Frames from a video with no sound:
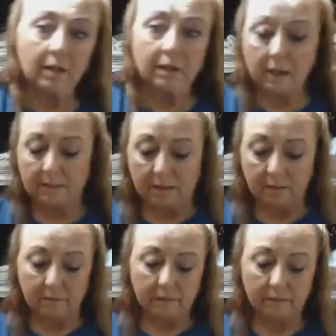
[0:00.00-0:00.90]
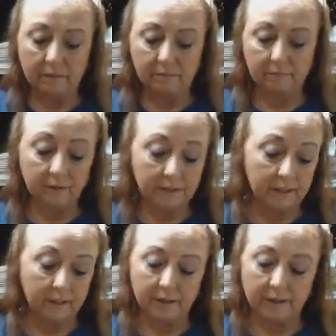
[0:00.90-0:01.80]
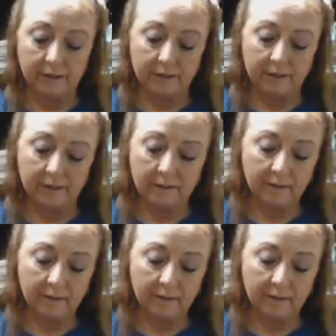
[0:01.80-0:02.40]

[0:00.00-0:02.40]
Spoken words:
talking about looking good, and